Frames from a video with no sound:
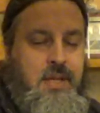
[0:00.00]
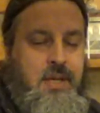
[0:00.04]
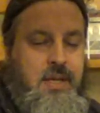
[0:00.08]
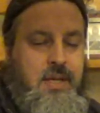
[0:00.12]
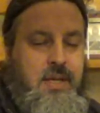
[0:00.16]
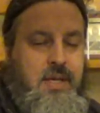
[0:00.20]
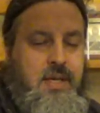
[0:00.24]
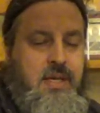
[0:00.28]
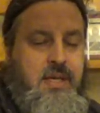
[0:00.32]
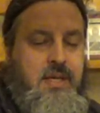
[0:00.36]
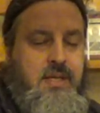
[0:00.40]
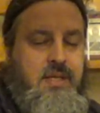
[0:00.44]

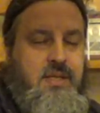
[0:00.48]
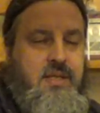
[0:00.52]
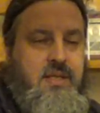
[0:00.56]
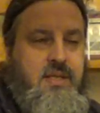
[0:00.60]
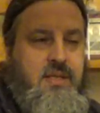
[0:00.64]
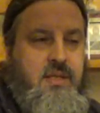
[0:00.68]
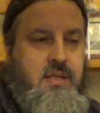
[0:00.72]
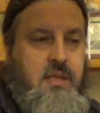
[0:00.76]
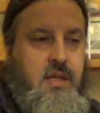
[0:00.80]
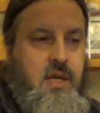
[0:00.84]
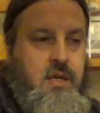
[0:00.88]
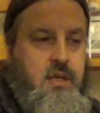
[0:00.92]

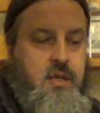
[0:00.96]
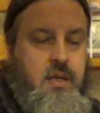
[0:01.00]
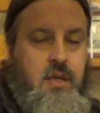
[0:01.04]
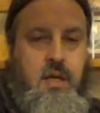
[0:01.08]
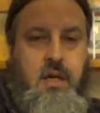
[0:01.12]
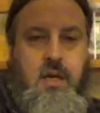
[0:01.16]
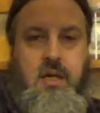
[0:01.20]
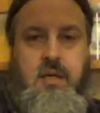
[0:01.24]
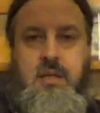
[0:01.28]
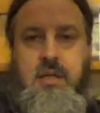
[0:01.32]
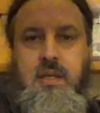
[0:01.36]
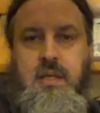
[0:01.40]
is
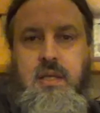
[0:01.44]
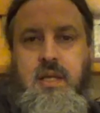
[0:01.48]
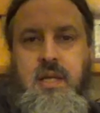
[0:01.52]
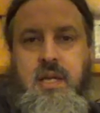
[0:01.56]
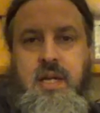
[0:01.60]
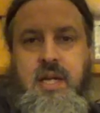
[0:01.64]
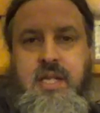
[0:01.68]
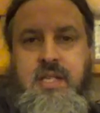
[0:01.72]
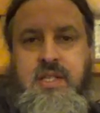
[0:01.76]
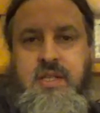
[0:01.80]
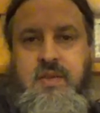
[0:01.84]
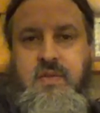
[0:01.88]
along the
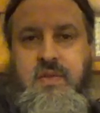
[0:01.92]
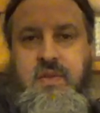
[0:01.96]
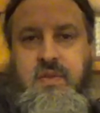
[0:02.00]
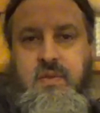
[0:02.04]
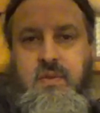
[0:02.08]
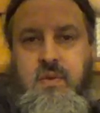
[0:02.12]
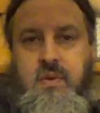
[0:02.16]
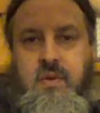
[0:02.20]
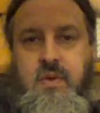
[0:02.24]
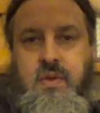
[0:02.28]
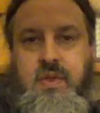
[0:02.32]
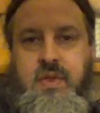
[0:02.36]
lines of
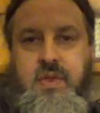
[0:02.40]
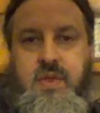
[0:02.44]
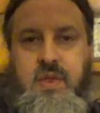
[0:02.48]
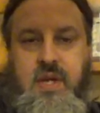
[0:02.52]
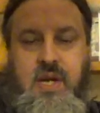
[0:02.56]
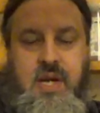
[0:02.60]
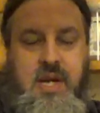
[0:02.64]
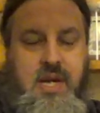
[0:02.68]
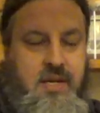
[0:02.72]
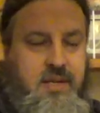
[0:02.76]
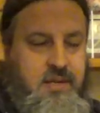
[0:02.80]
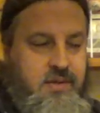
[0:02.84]
their own
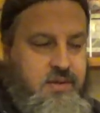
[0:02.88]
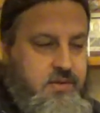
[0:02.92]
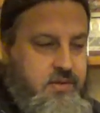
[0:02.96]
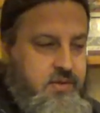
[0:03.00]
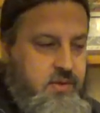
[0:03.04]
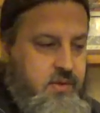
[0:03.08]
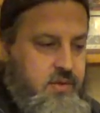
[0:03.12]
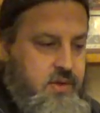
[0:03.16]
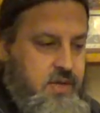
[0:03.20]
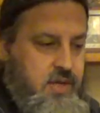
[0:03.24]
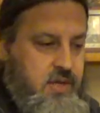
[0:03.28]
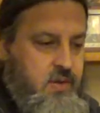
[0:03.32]
thought.
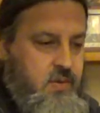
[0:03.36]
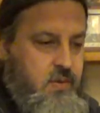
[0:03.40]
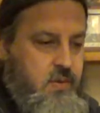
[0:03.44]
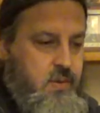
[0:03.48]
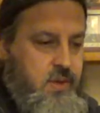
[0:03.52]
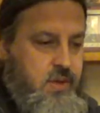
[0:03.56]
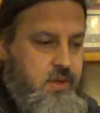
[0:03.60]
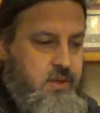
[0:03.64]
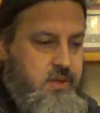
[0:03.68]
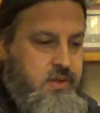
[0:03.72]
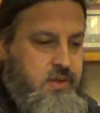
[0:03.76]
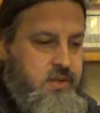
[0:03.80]
So in other
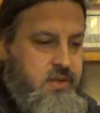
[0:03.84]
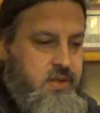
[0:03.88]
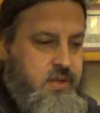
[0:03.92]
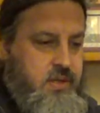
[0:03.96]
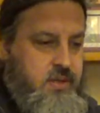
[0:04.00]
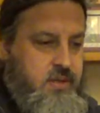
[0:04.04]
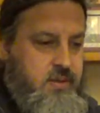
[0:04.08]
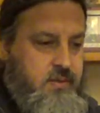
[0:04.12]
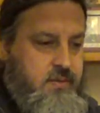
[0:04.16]
words,